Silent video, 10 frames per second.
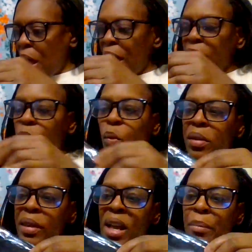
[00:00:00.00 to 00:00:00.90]
and
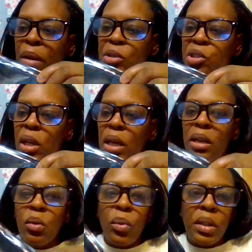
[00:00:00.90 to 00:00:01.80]
one thing about
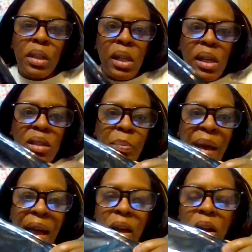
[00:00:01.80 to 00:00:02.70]
Shein with these
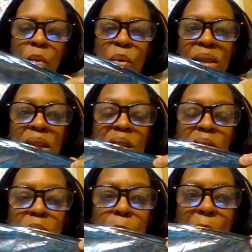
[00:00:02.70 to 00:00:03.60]
pack um, with these
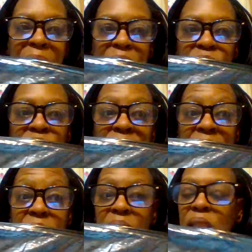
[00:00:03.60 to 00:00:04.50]
packages
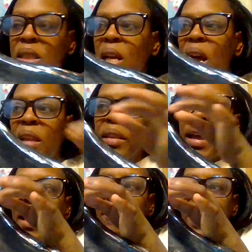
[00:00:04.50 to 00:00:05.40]
like this they
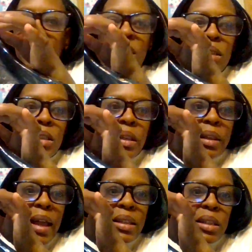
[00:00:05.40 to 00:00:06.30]
have like the
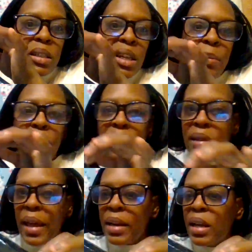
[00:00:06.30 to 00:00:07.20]
like the zip like
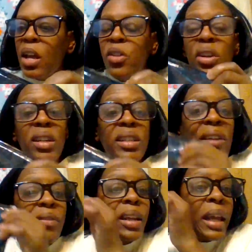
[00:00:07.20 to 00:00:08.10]
that you can
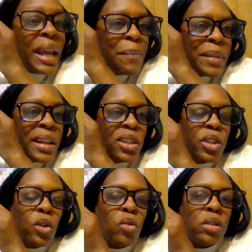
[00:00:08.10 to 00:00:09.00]
definitely keep these
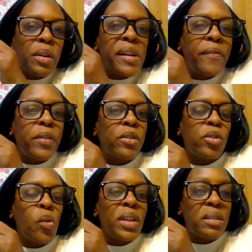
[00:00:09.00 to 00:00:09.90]
too so if you're
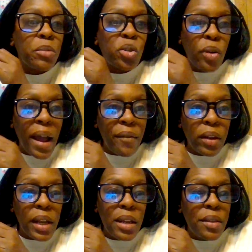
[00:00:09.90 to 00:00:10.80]
doing some
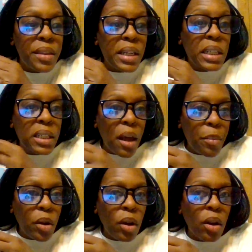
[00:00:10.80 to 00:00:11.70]
traveling this
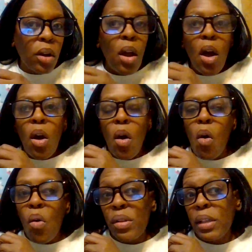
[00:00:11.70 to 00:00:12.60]
summer
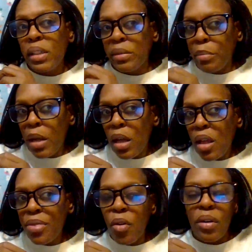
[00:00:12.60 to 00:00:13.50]
or this
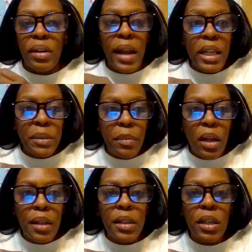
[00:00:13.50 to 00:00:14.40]
month or next
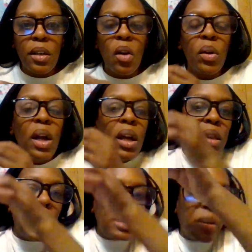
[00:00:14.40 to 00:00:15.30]
month you know
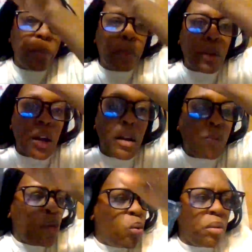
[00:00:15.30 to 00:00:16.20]
these are um
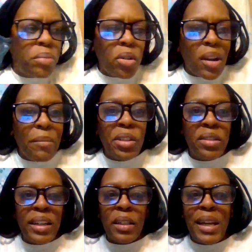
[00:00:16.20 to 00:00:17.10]
ooh, I'm sorry I meant
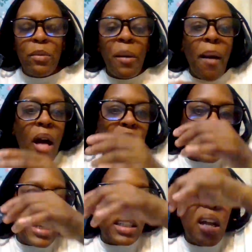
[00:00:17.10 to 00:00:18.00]
to take the table I
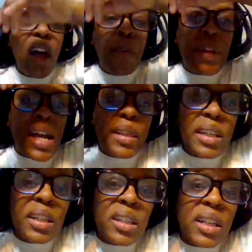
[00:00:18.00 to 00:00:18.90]
apologize but yeah
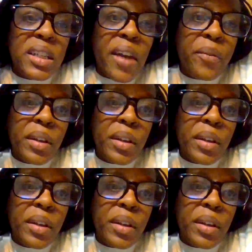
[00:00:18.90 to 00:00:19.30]
this is a definitely